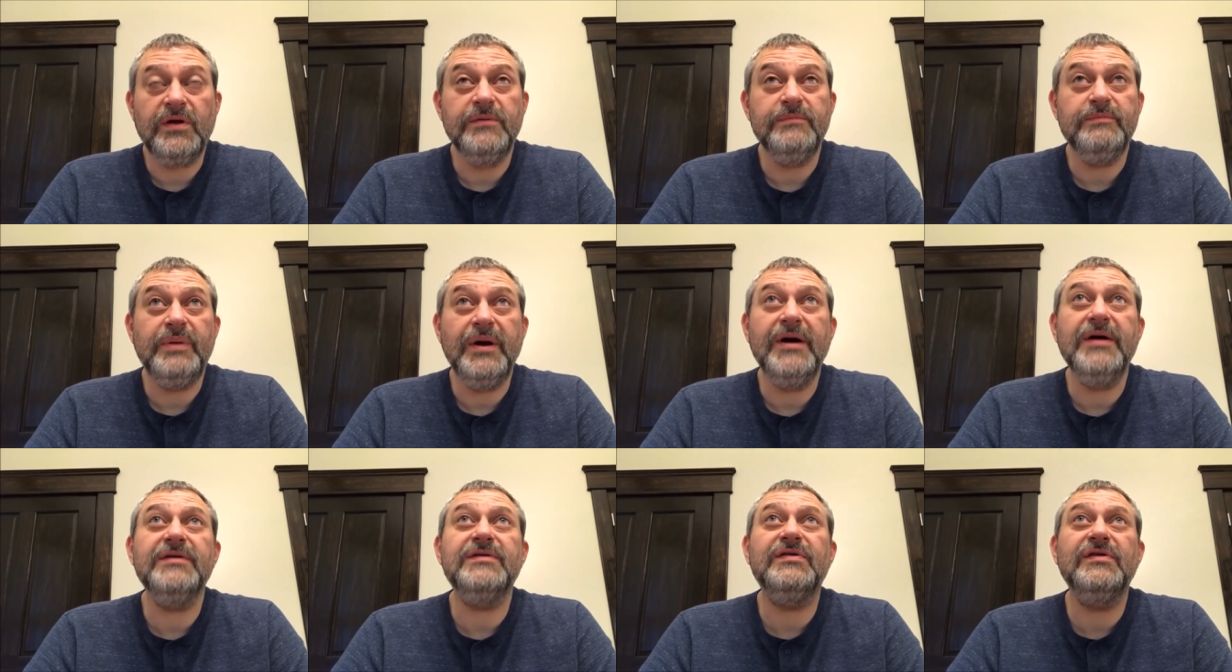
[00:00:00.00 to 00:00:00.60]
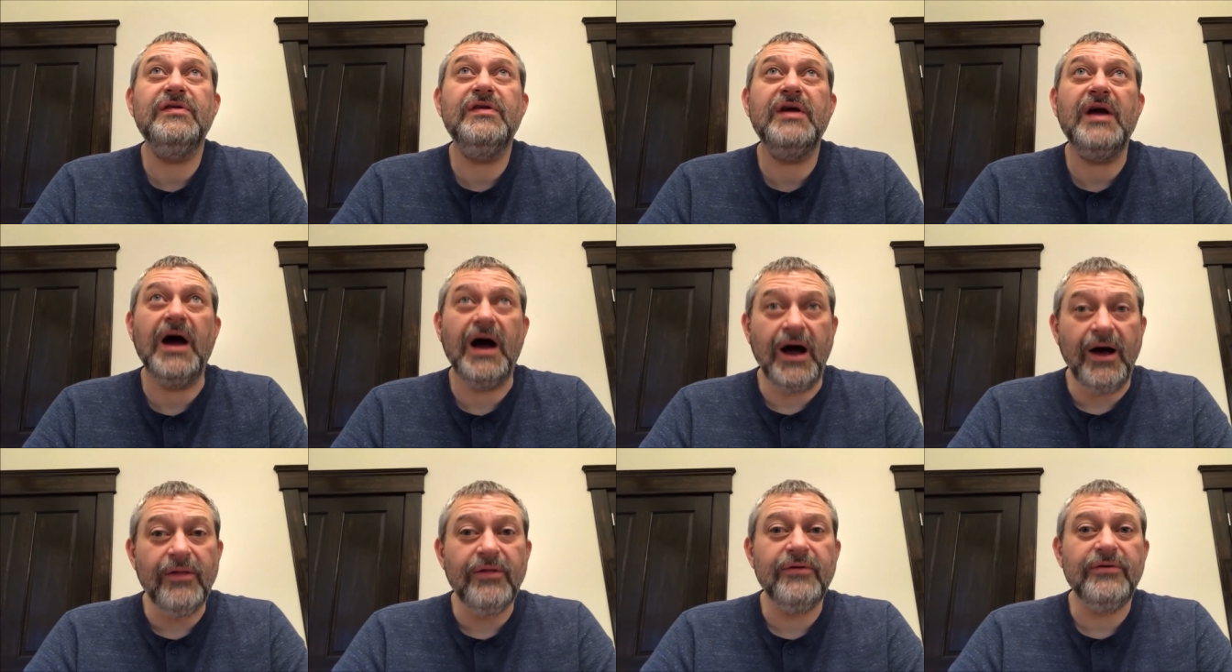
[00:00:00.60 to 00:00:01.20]
compared to the
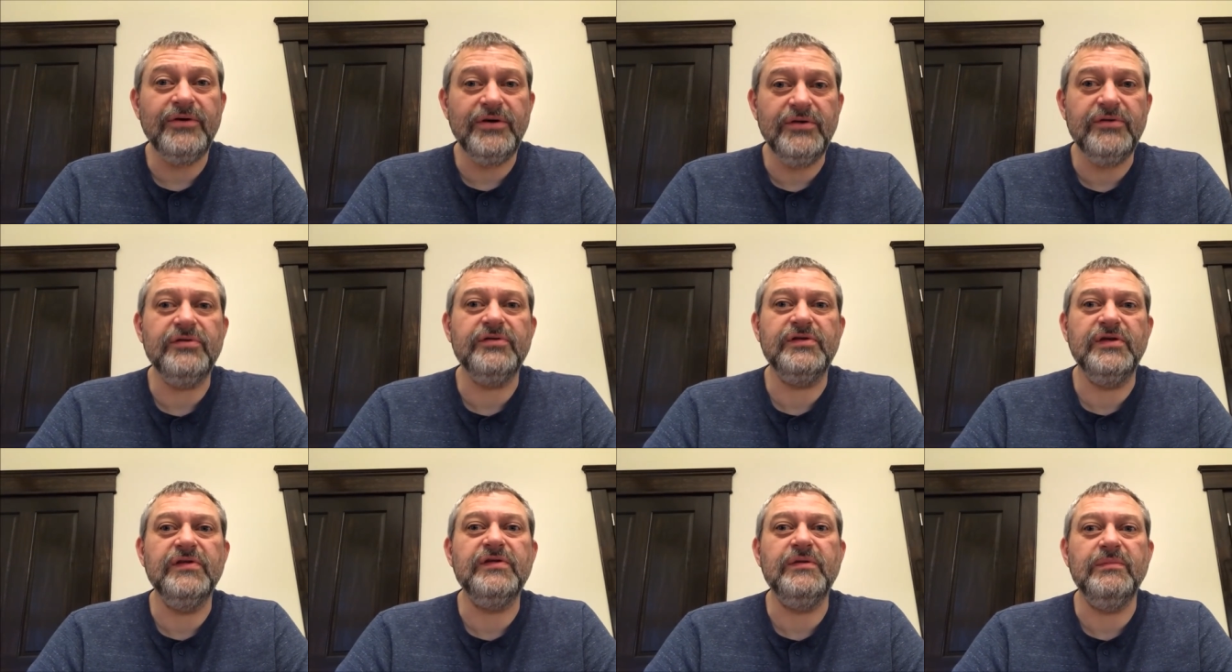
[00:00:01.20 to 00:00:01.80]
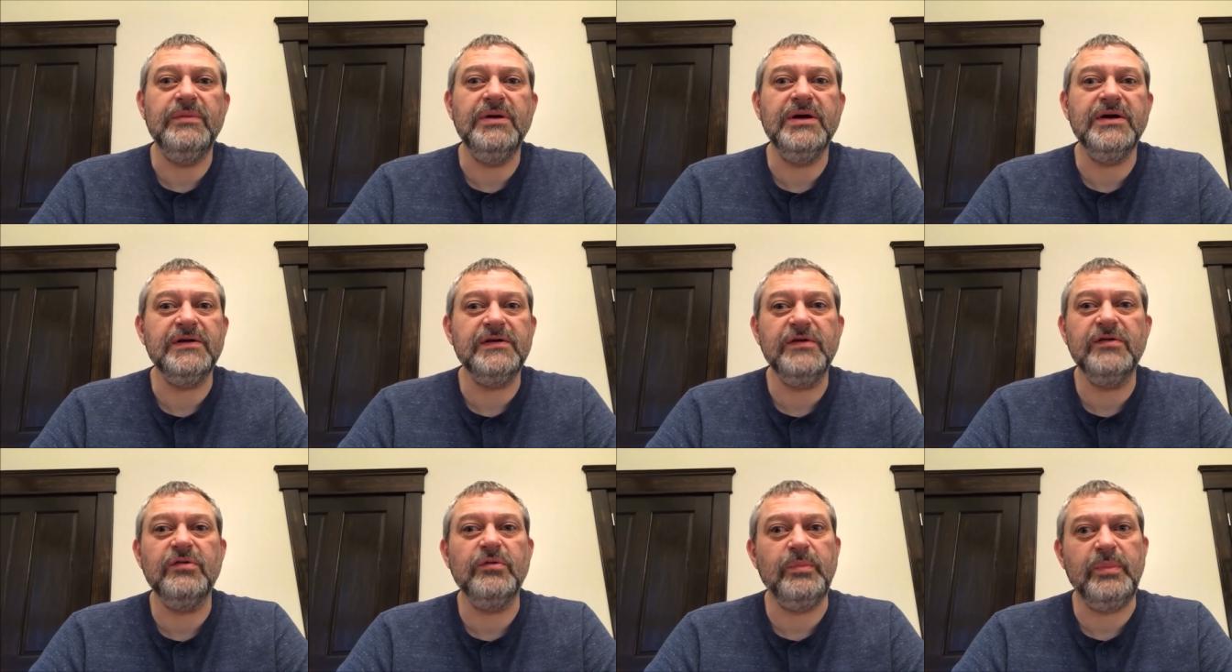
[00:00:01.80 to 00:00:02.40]
other Nutrisystem
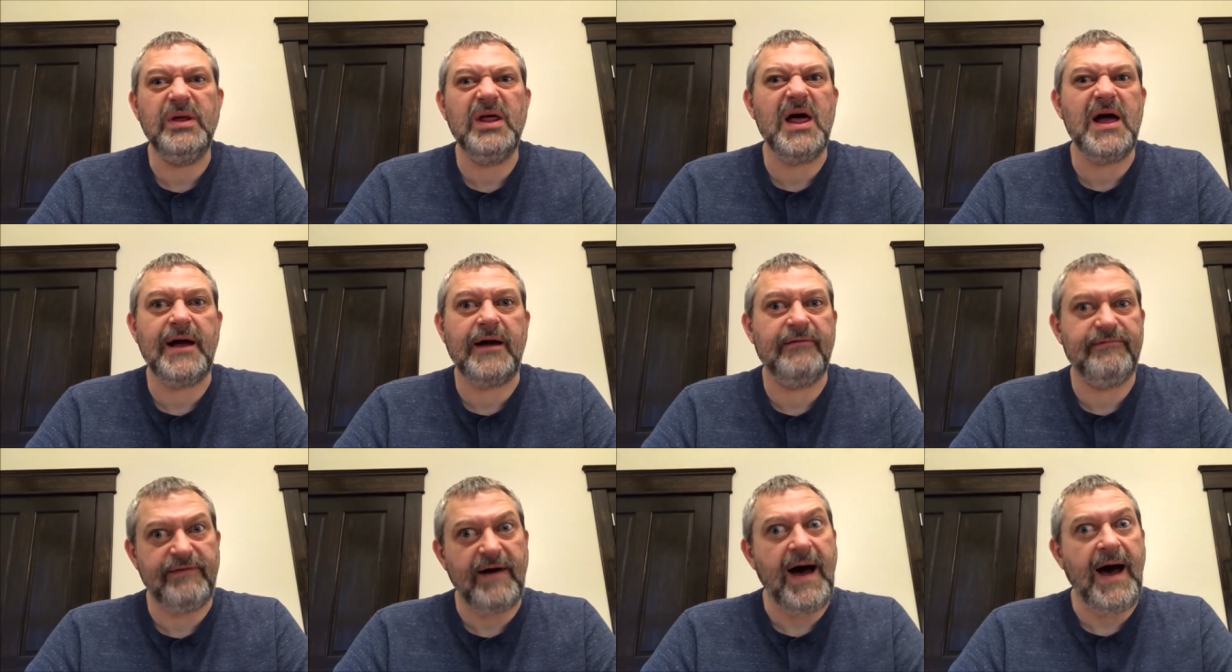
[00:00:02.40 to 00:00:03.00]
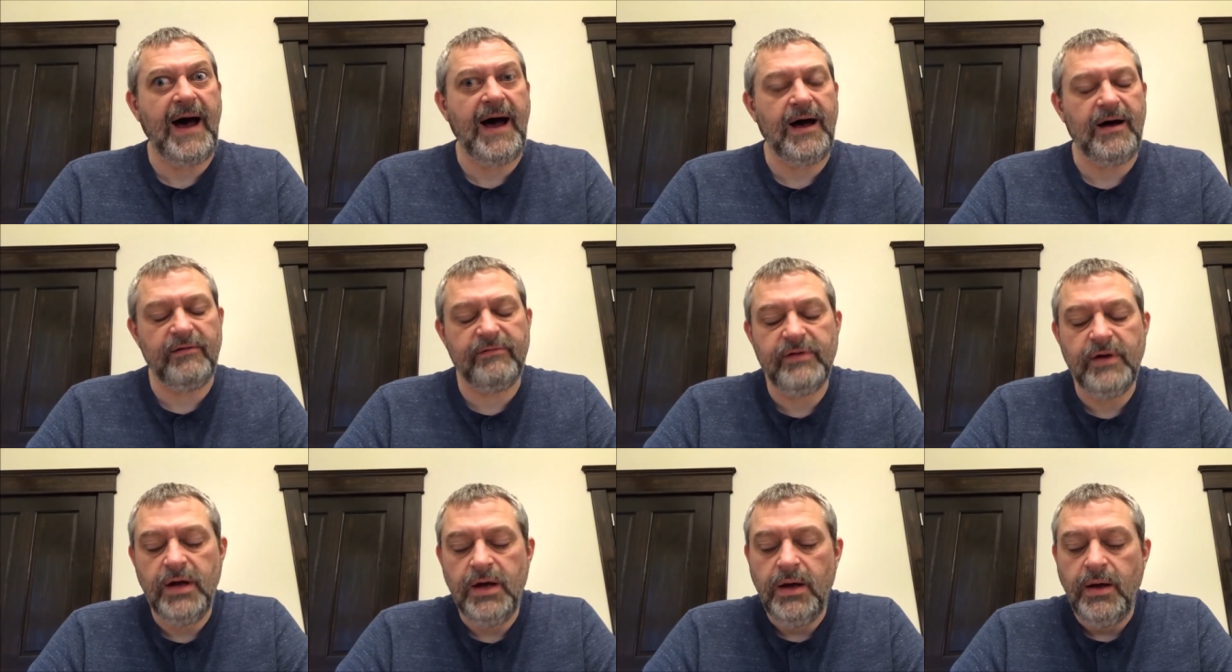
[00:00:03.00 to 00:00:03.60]
meals, this would be like a
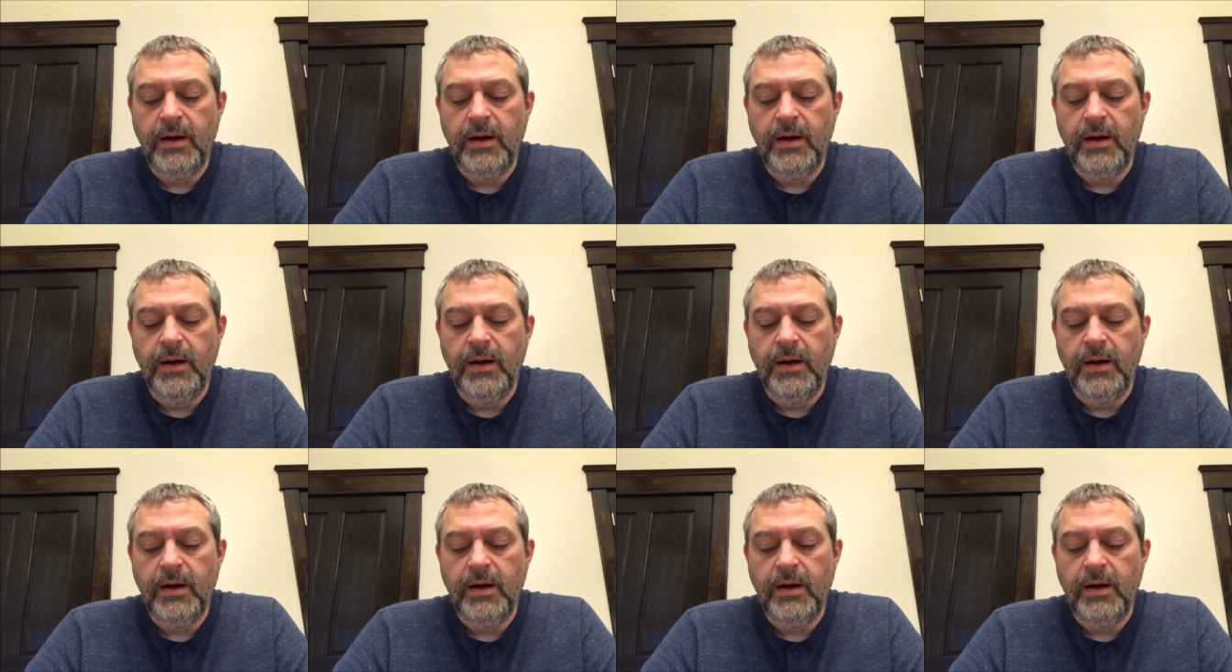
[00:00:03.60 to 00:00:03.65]
5.